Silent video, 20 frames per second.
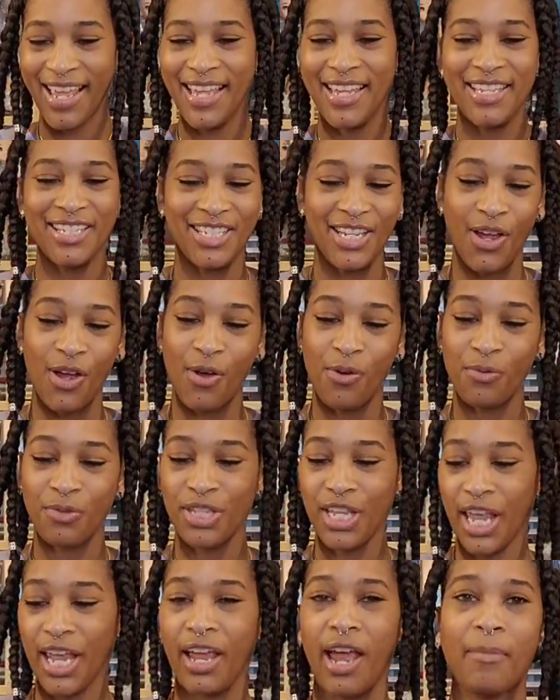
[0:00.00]
So
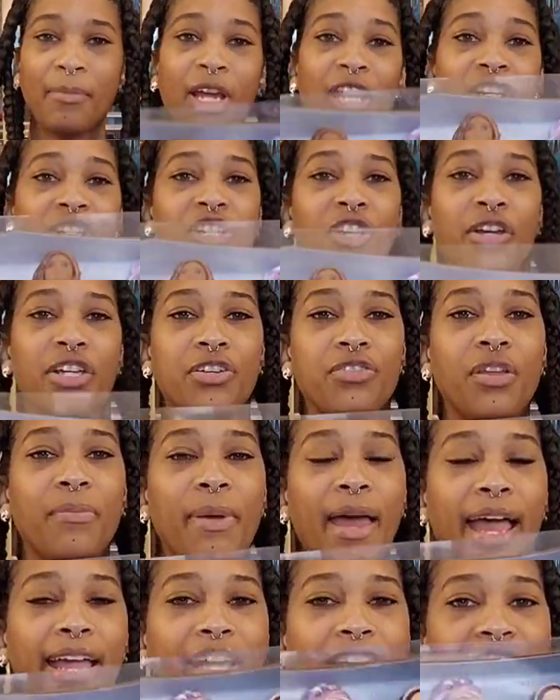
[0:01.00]
I'm going to show you the
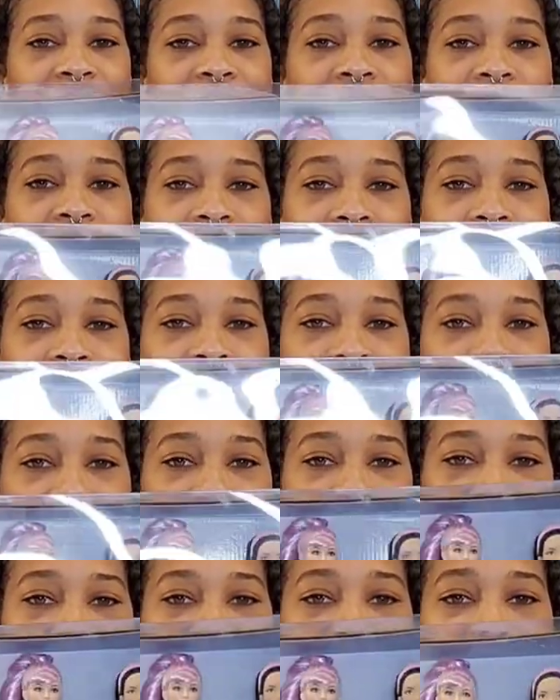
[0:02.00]
packaging
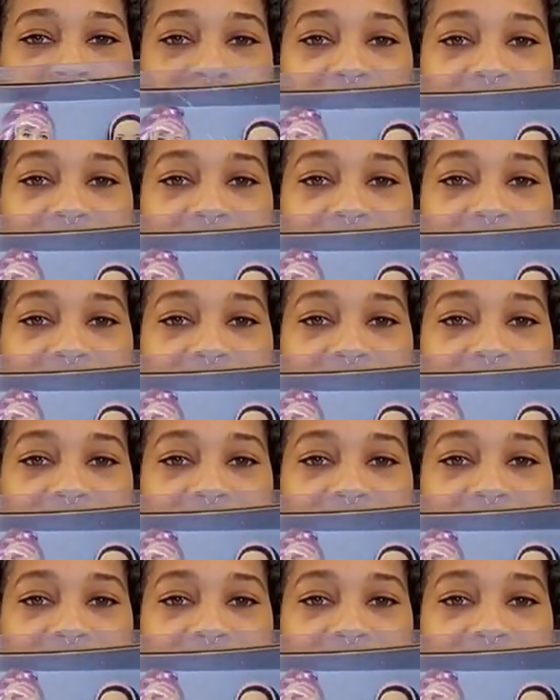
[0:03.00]
first.